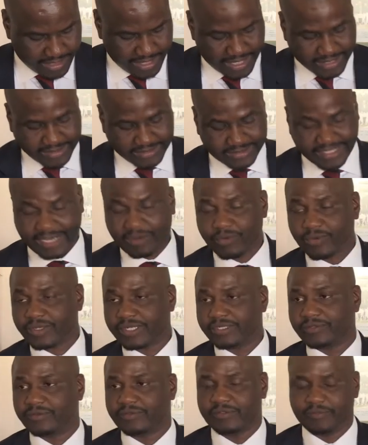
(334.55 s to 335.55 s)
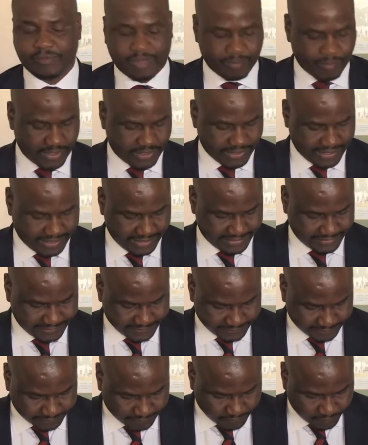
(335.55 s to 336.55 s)
As stakeholders of Zimbabwe cricket,
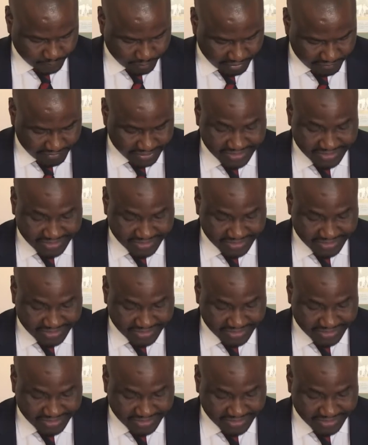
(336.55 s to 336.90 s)
we have